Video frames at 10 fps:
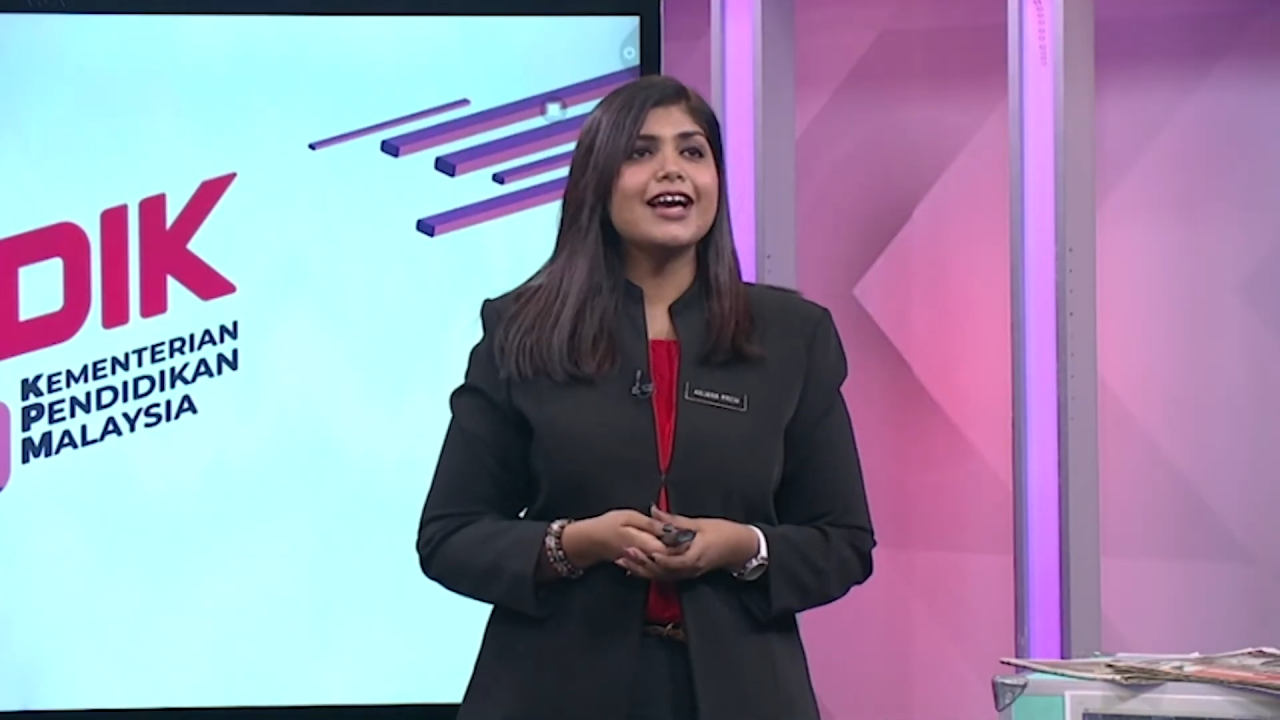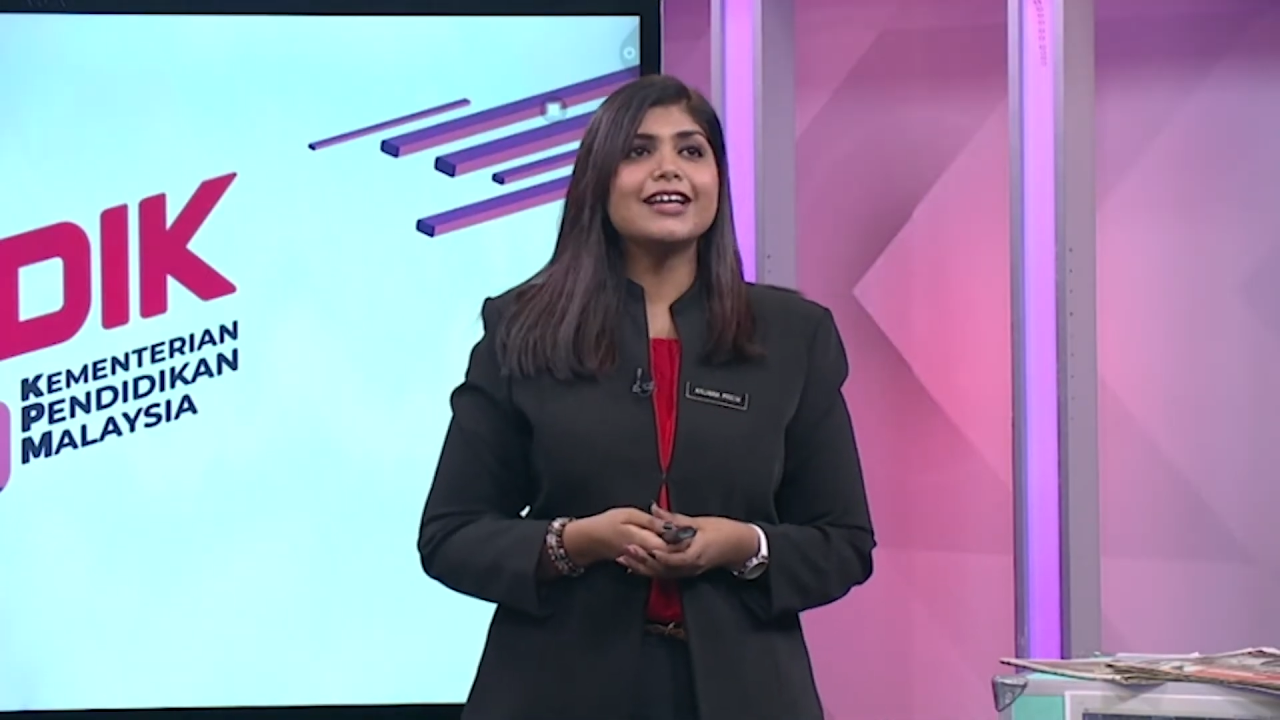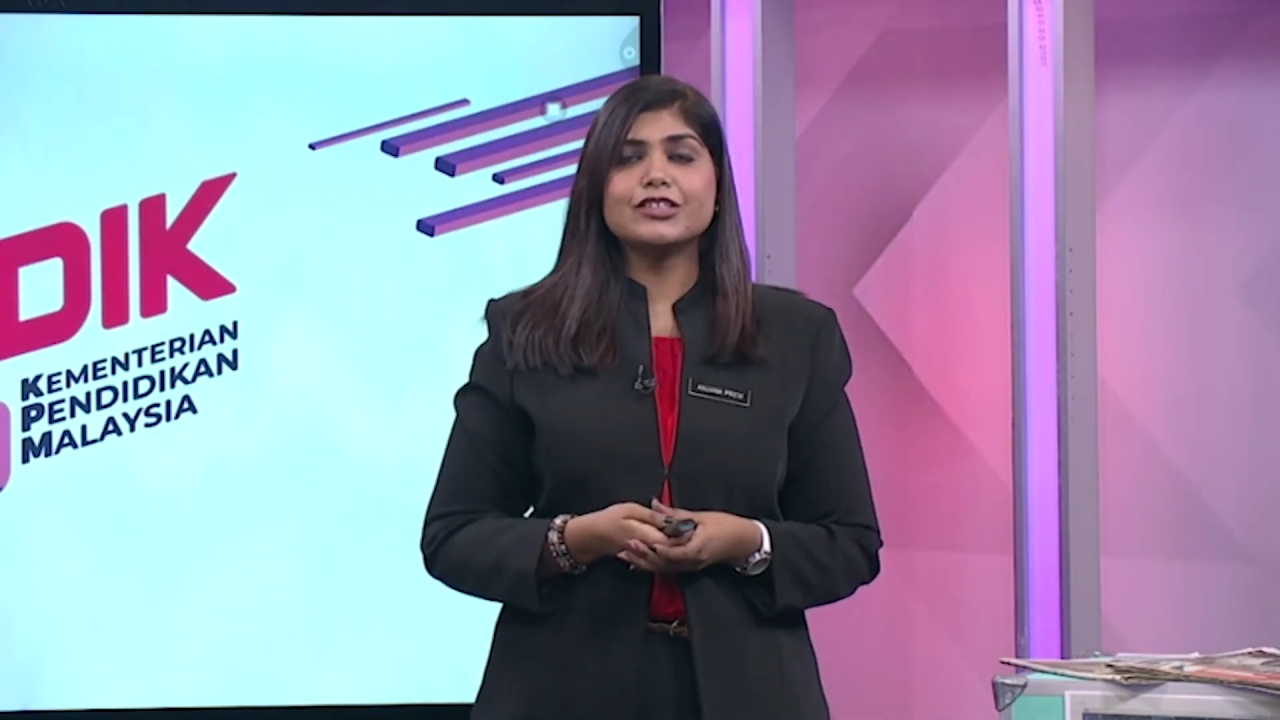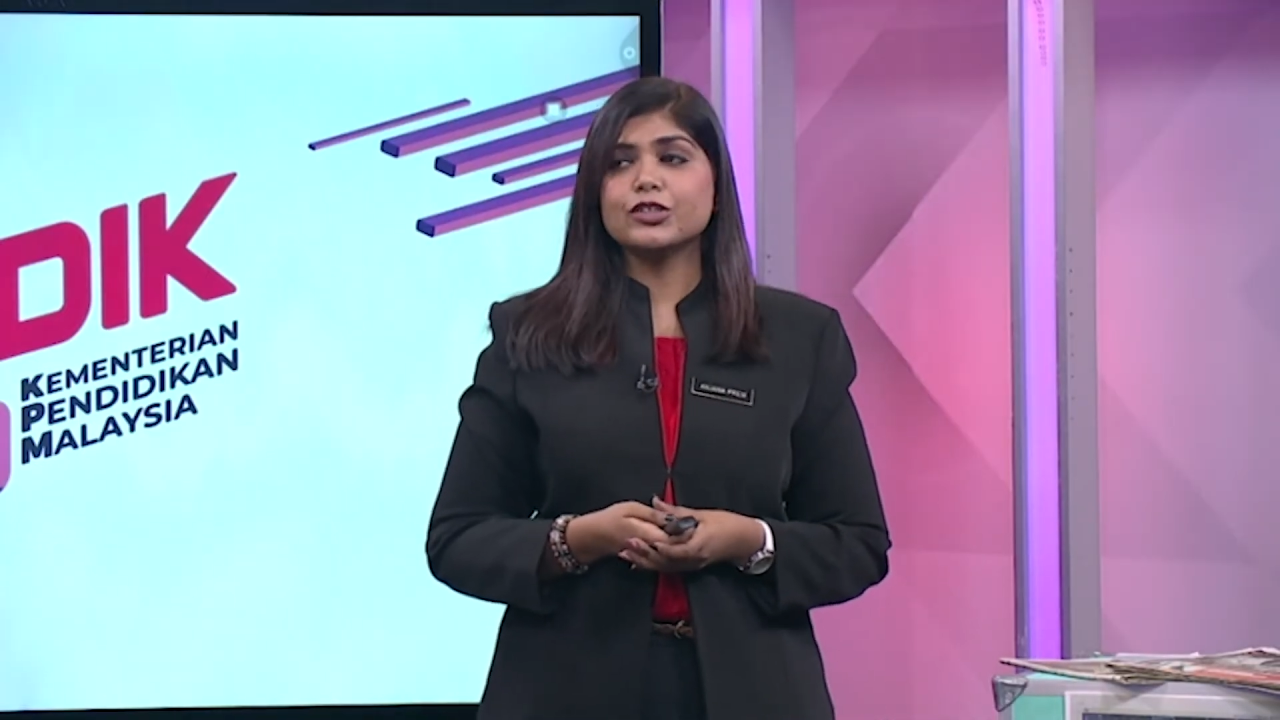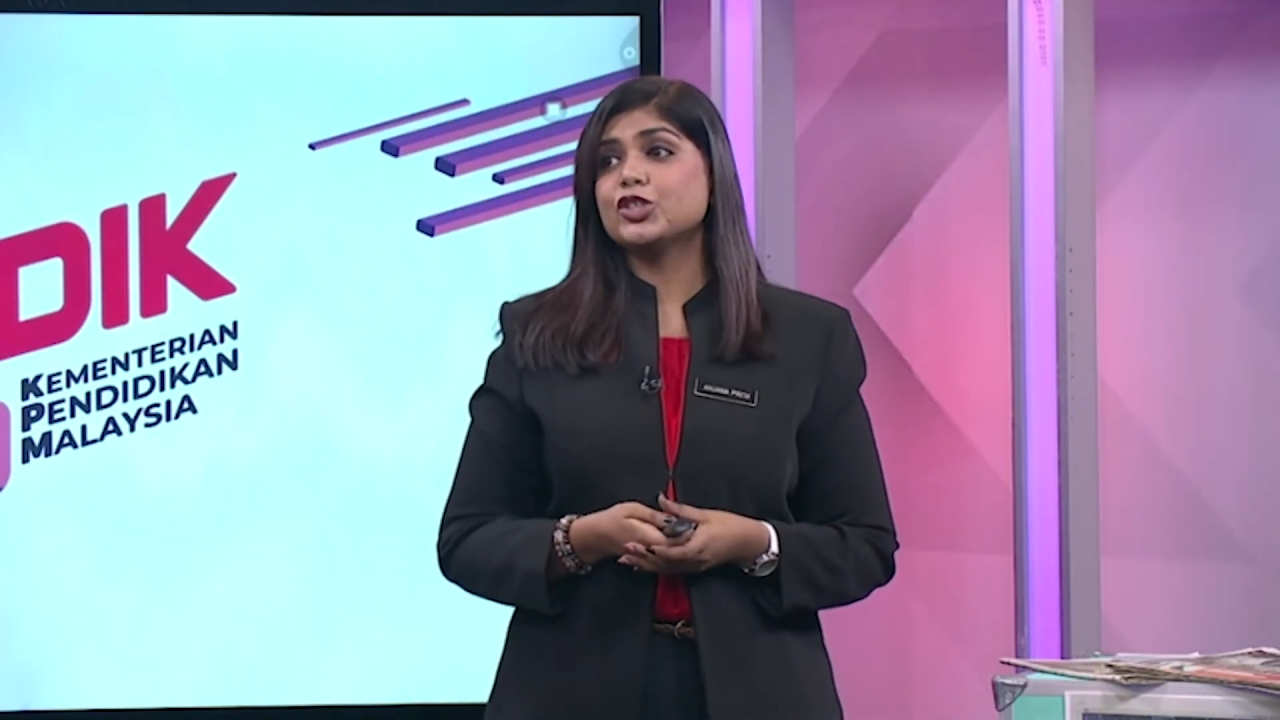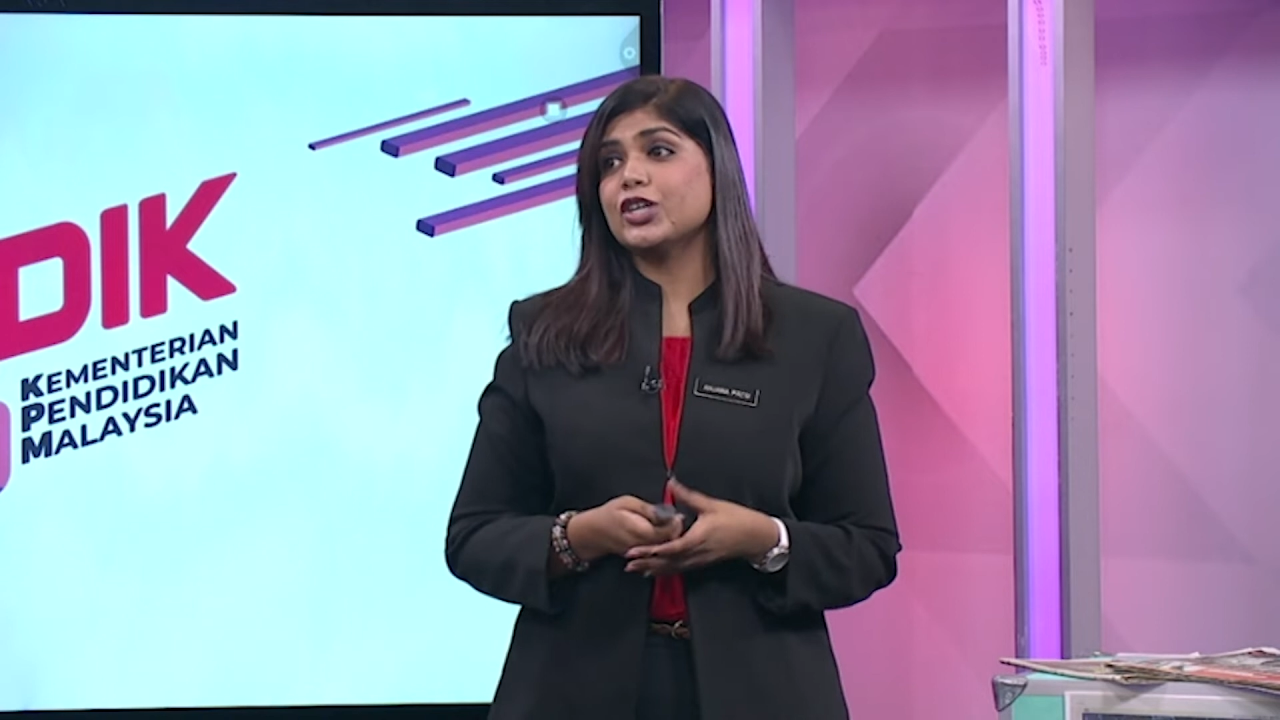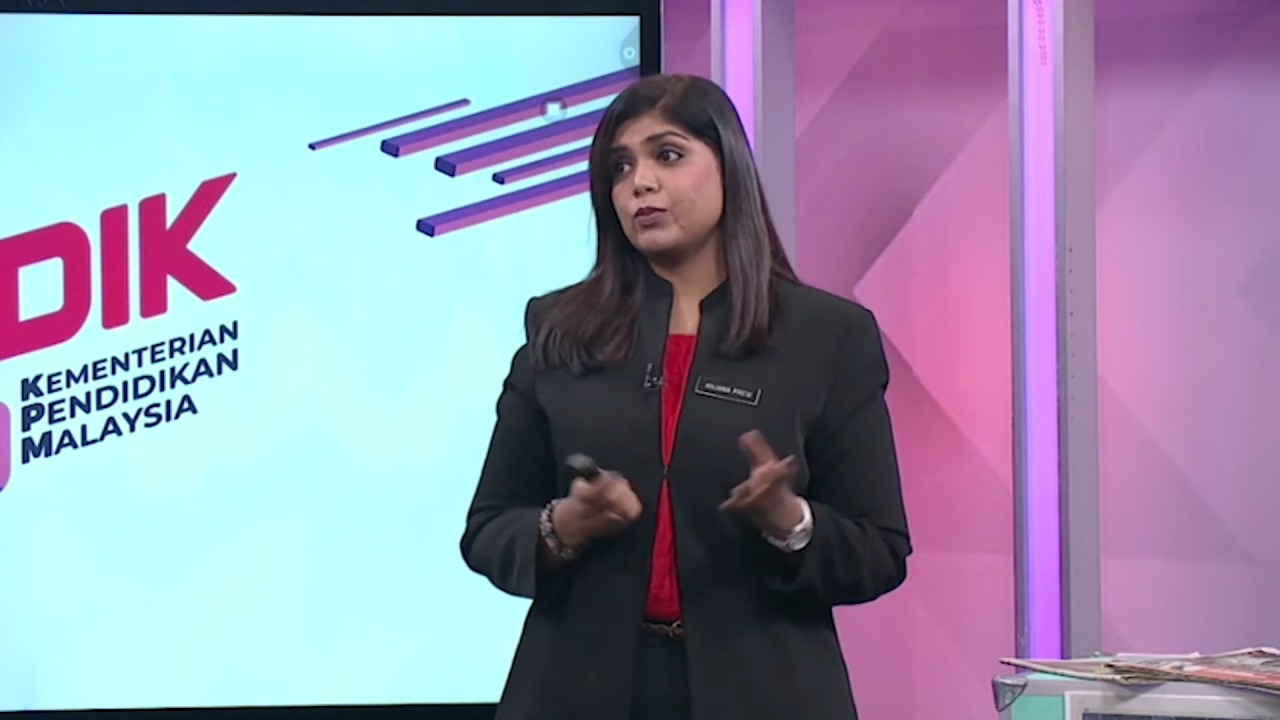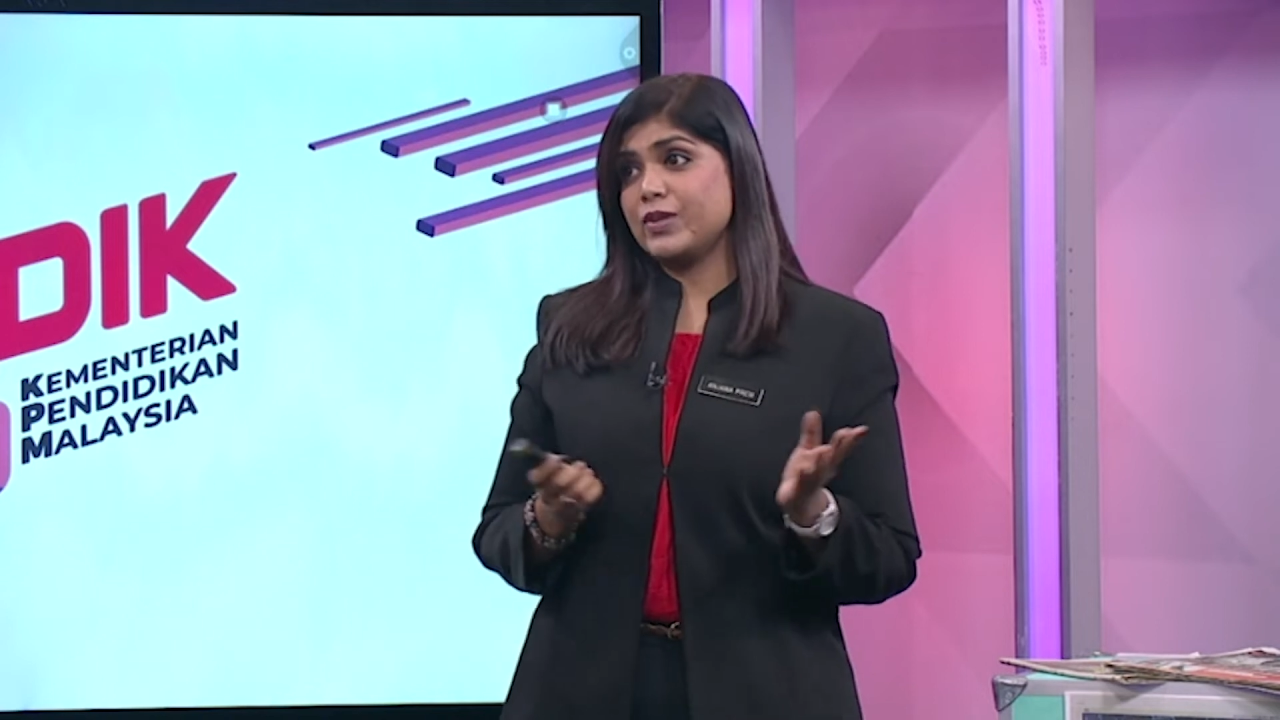So, shall we